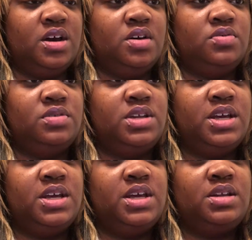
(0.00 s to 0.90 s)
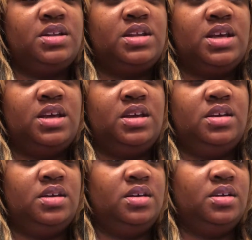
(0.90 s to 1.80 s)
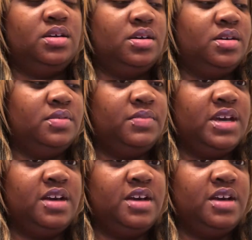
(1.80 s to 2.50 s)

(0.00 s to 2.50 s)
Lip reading: only thing that